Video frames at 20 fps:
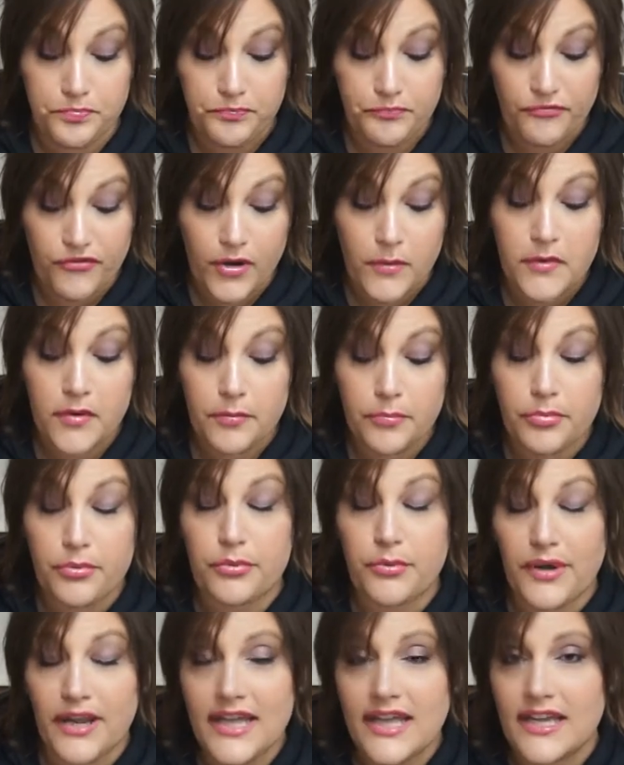from a
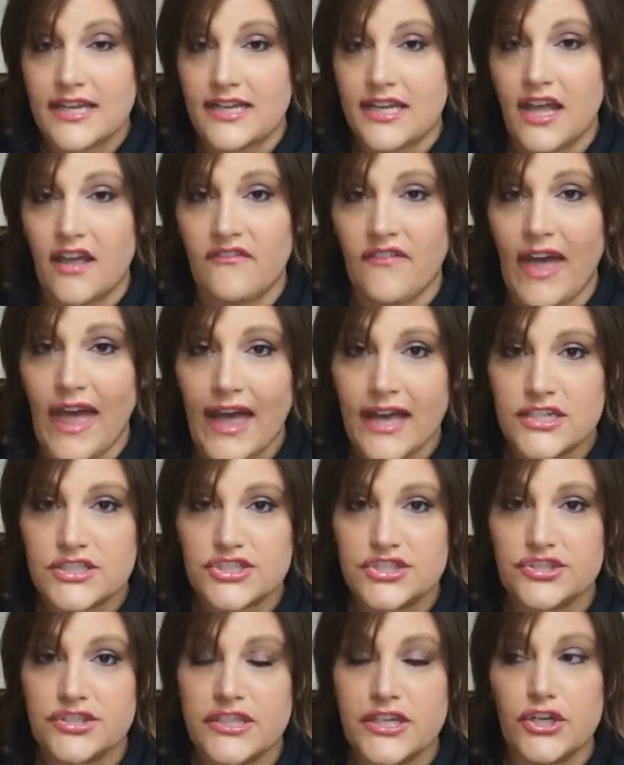brand I've
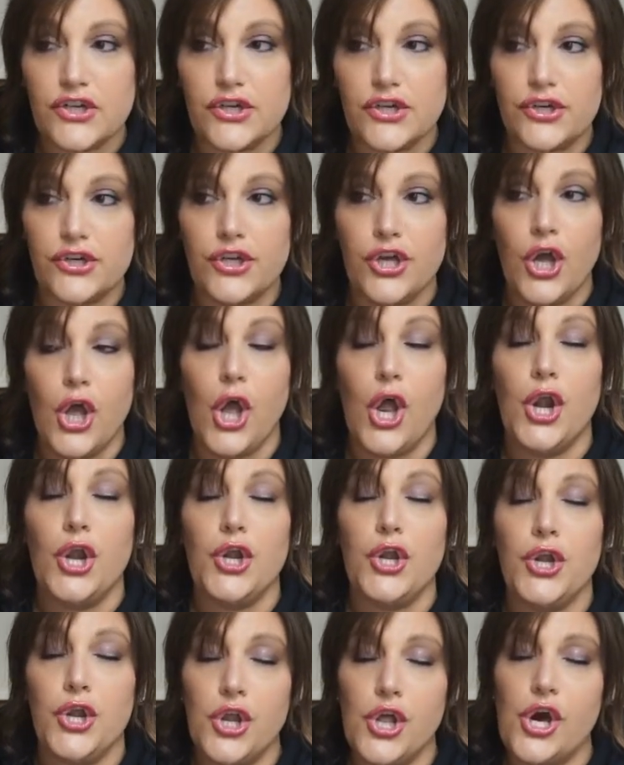actually heard
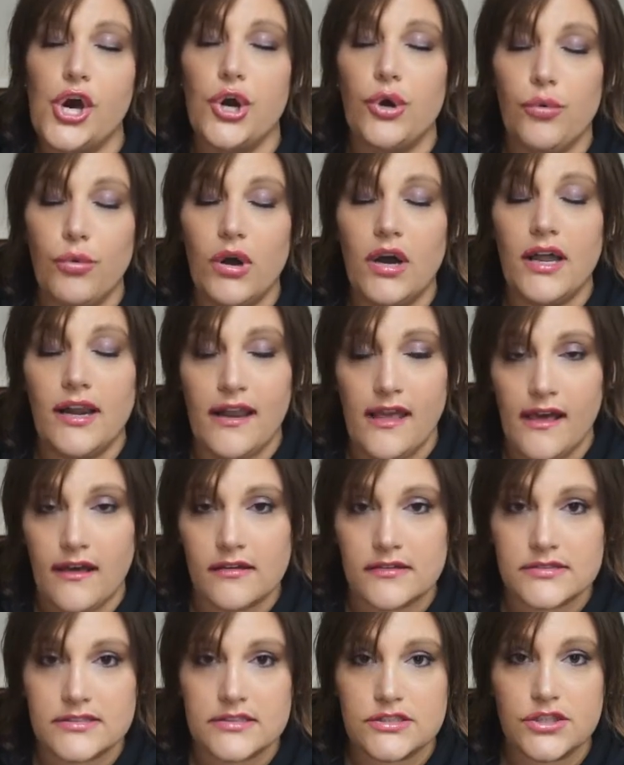no one
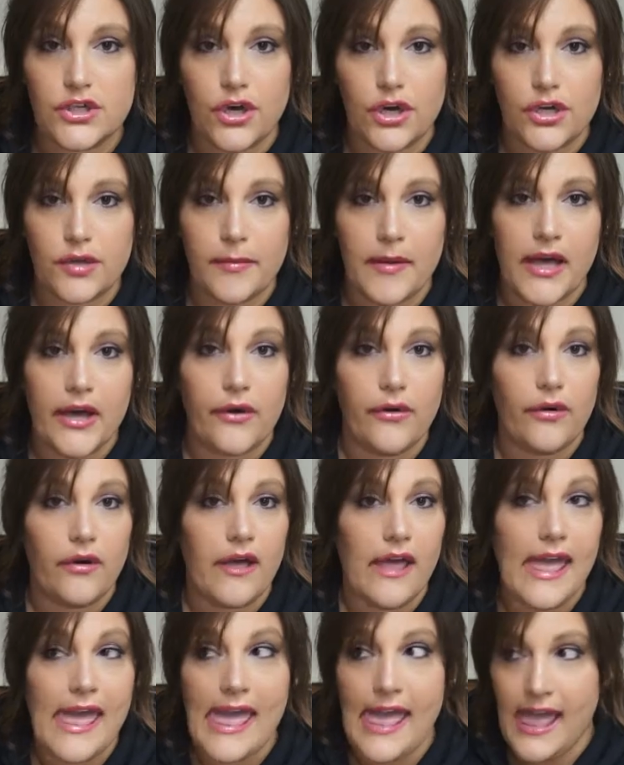else talk about
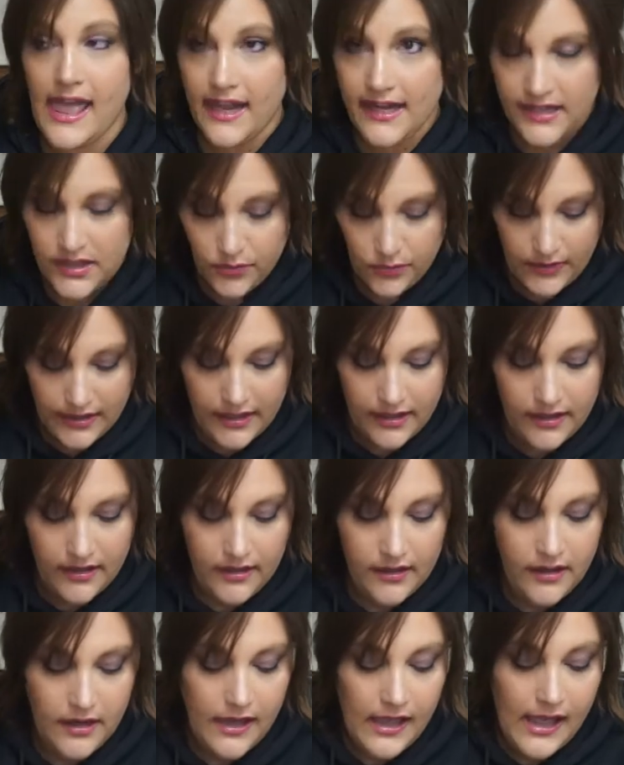
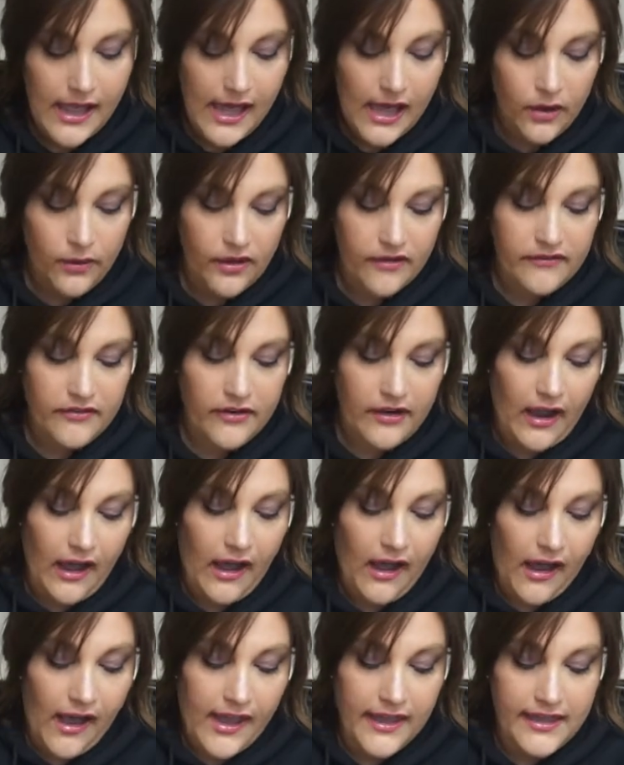anywhere. However,
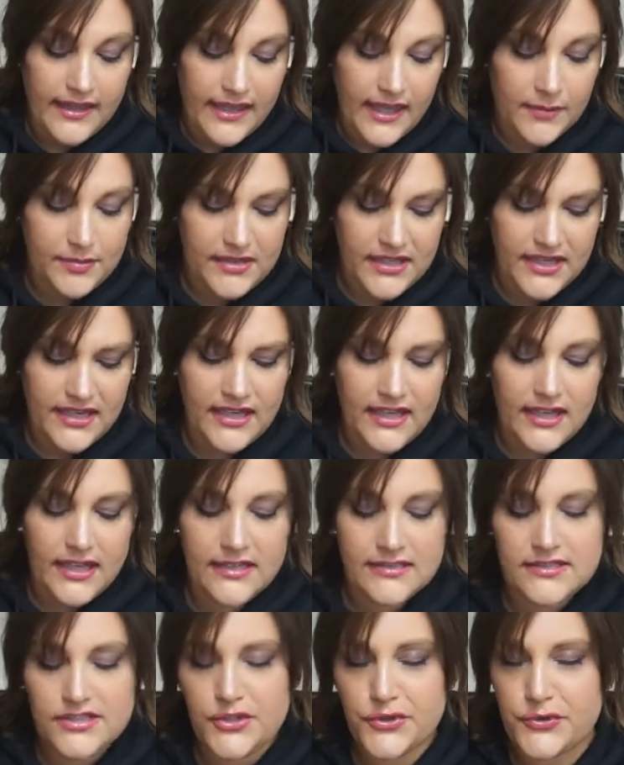I kept getting
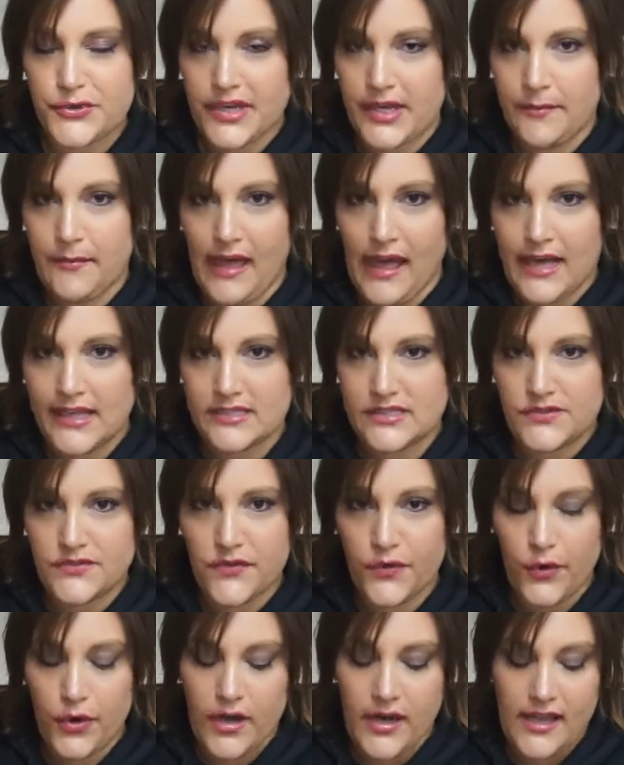Instagram ads
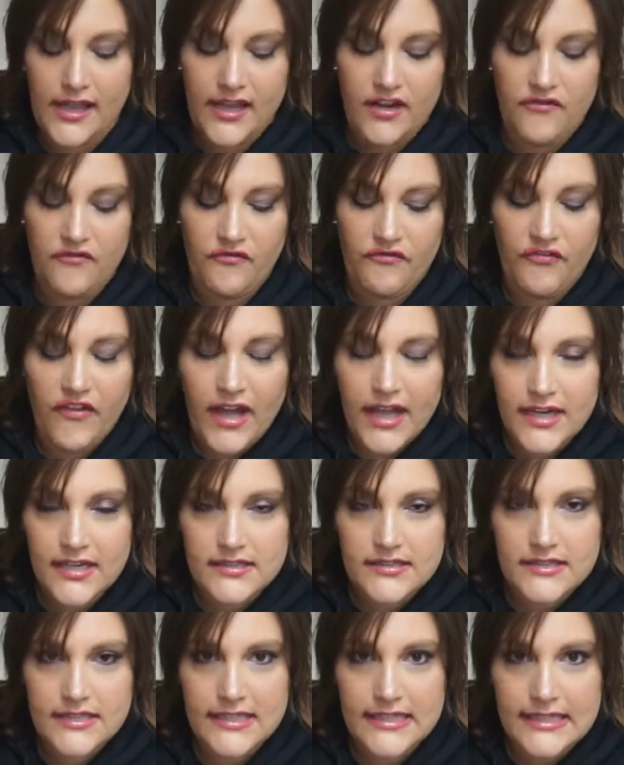for it, and
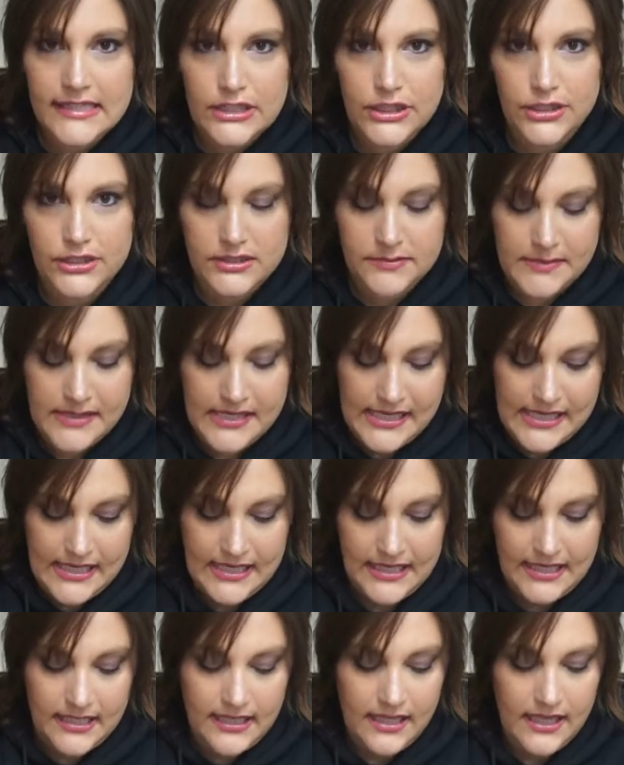finally it hooked me
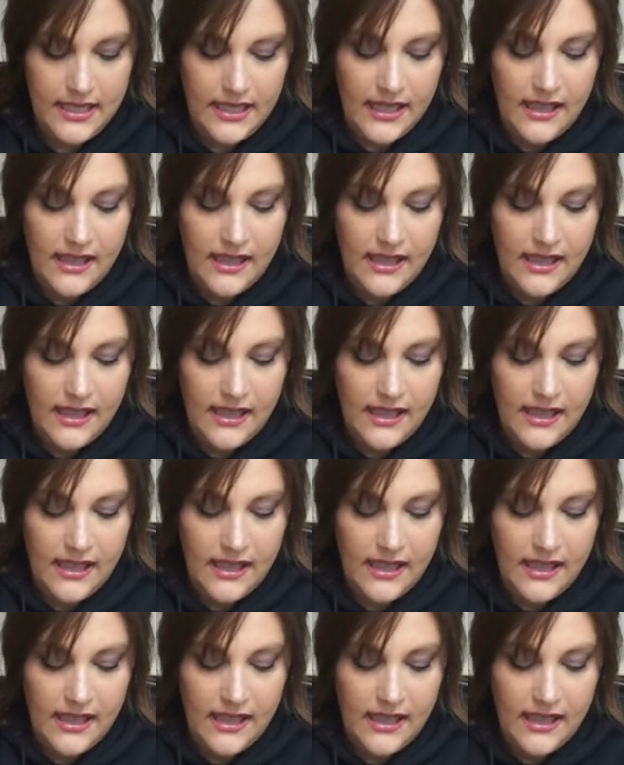in.